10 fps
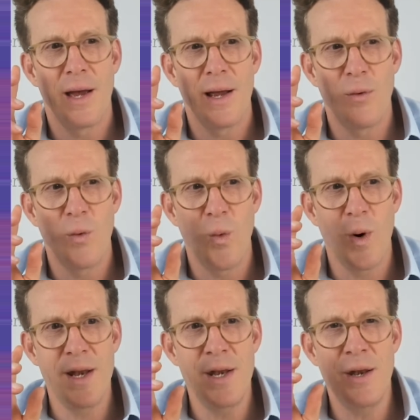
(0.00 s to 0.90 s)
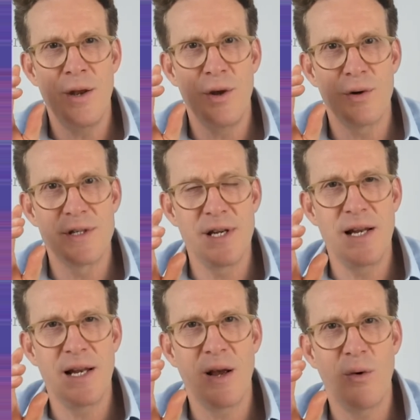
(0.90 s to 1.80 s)
when you're
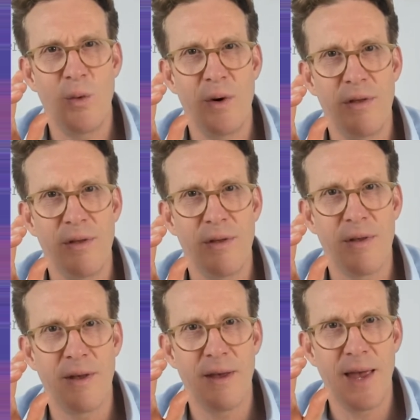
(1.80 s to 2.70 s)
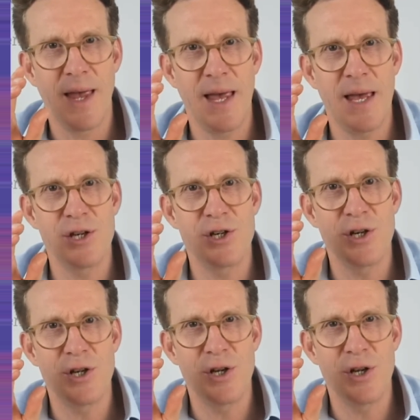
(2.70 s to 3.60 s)
dealing with itch,
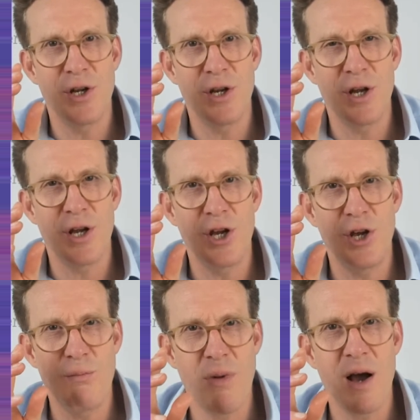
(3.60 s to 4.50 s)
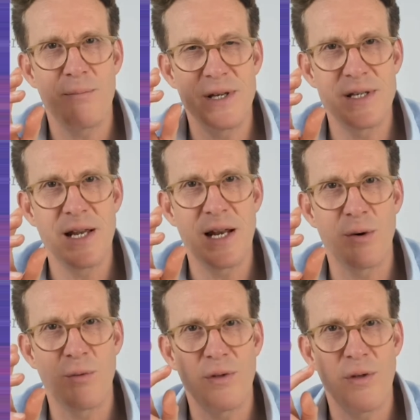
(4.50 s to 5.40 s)
you might be dealing
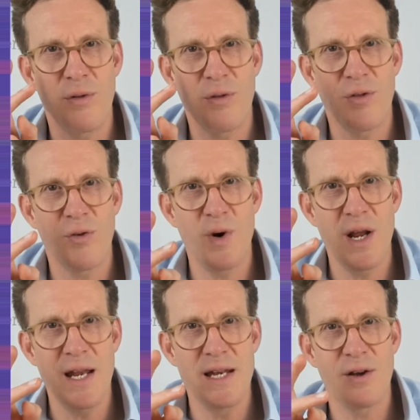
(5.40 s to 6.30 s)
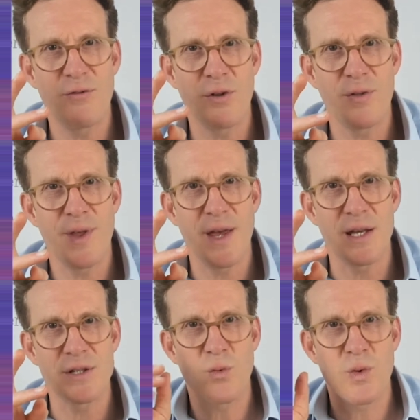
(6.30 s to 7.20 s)
with 3 different
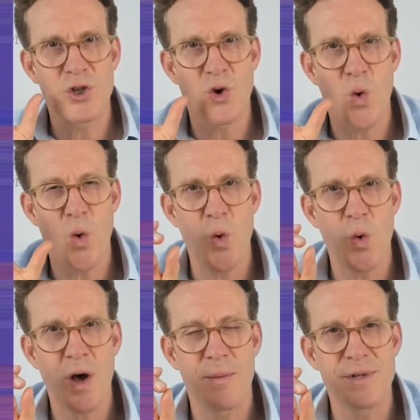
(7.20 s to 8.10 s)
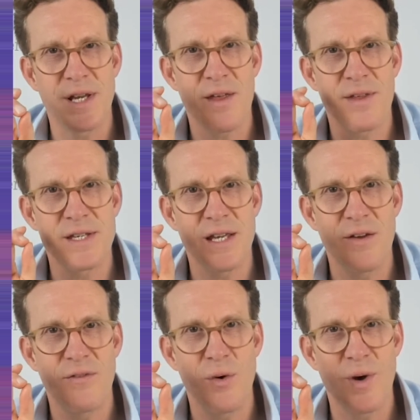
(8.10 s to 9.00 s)
things which all come together to give
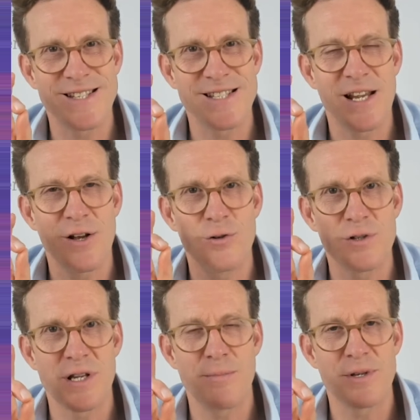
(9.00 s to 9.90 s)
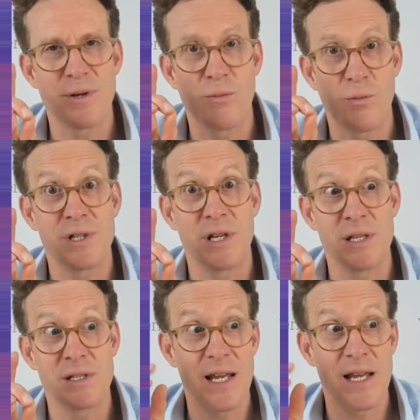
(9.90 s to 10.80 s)
you a single symptom, which
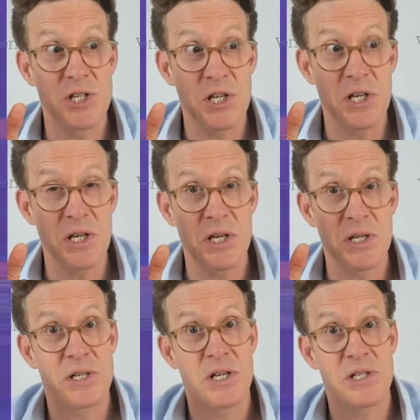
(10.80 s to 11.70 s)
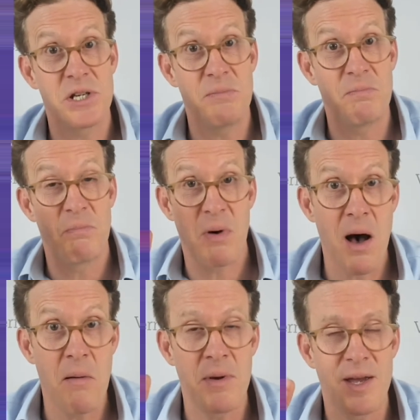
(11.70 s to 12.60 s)
is itchy ears, itchy
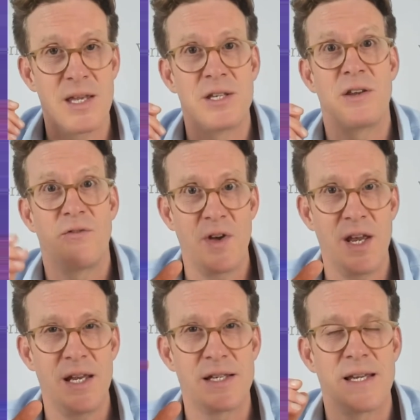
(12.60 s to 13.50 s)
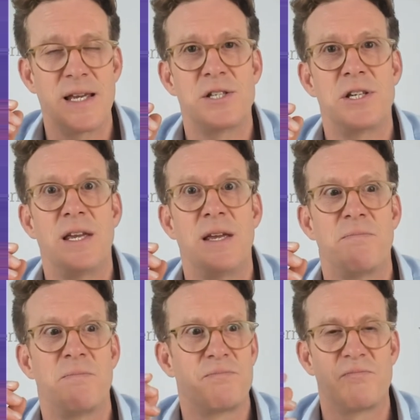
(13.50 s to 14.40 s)
bum, itchy feet, itchy
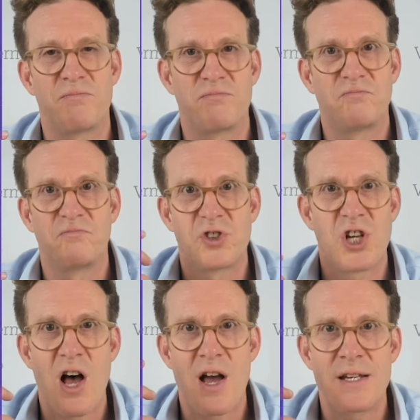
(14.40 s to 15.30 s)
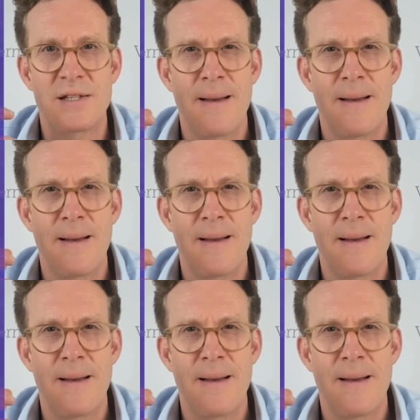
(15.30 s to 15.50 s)
side.